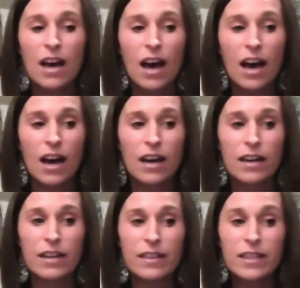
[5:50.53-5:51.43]

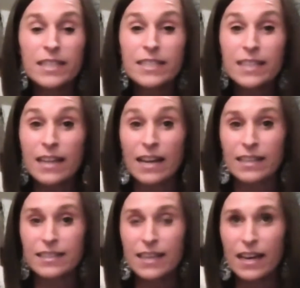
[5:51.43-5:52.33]
uh, the
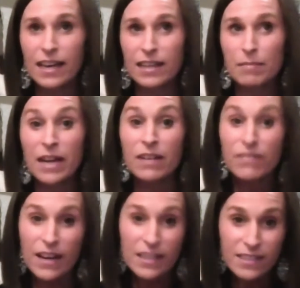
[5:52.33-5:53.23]
disconnect can
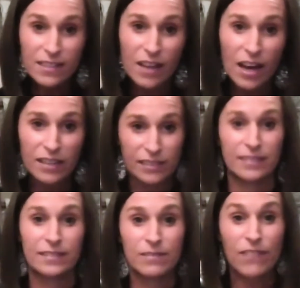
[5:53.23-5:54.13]
manifest a lot
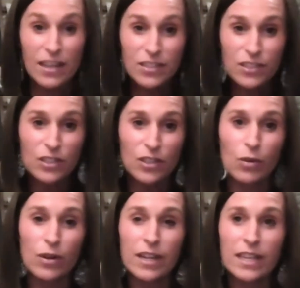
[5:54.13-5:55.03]

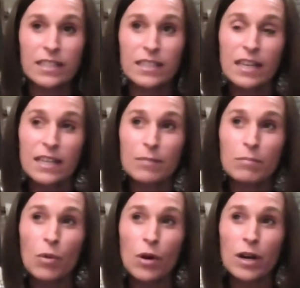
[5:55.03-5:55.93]
faster, or in, in
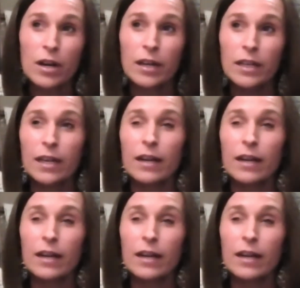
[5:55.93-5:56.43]
more,